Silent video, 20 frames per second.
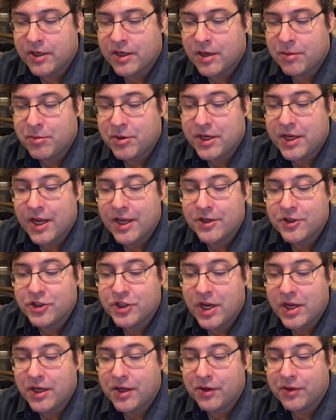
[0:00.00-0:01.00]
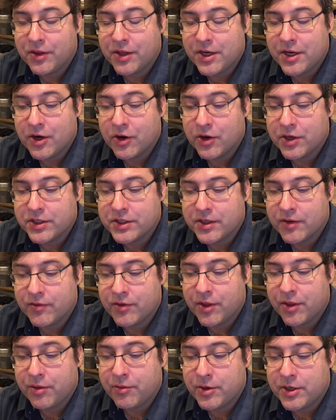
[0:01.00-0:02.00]
and began shaking the nearest of
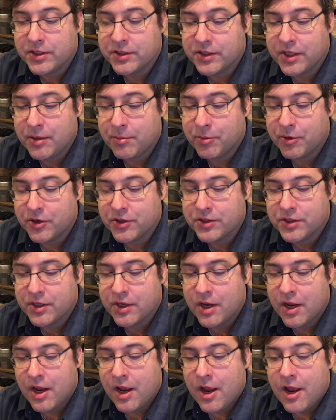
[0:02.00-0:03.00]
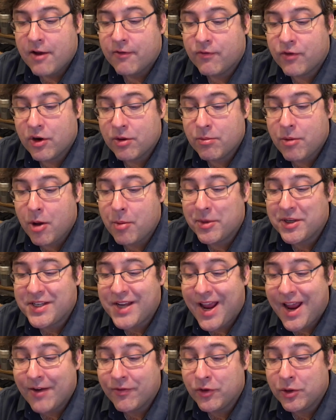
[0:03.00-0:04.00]
the 3 sleepers. For a moment
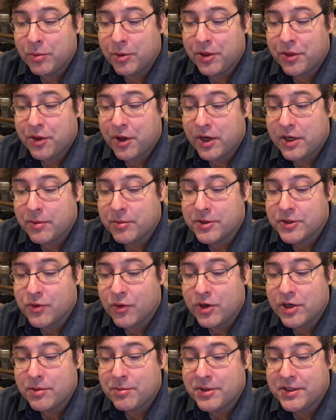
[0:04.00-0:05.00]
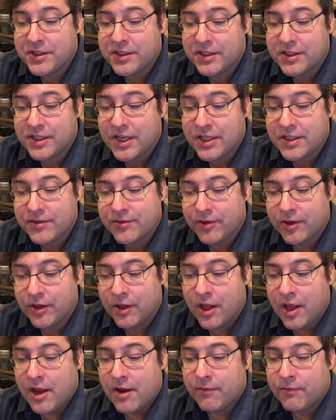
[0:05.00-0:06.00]
everyone thought he was going to be successful,
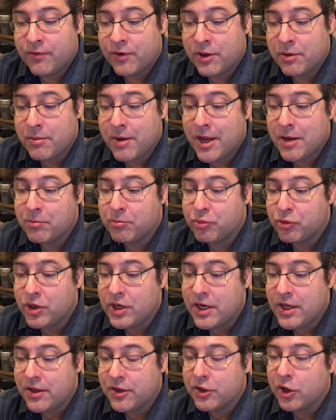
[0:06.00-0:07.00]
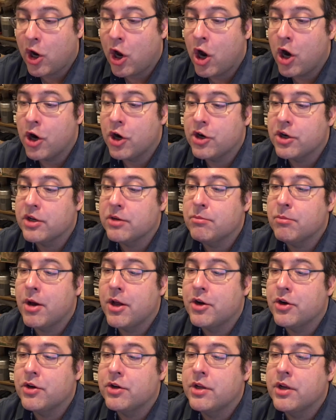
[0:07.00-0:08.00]
for the man breathed hard and
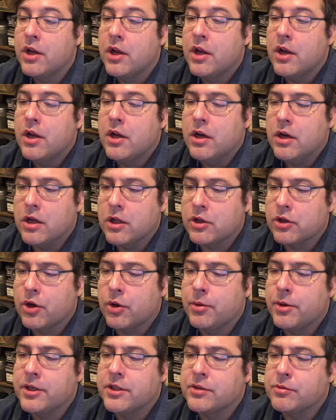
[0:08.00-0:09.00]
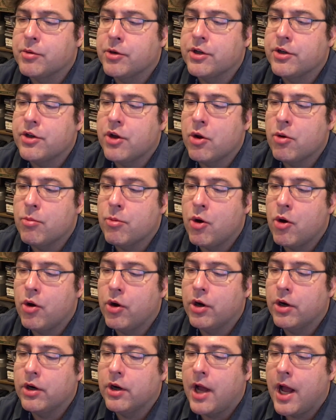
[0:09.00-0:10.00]
muttered, "I'll go eastward no
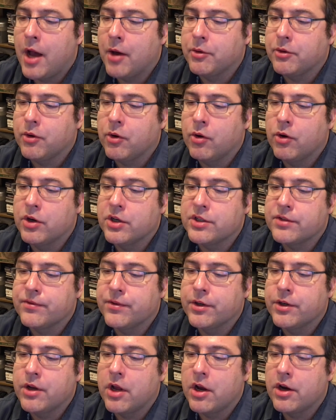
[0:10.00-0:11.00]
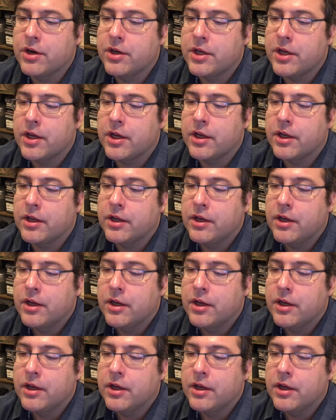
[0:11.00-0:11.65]
more, out oars for Narnia."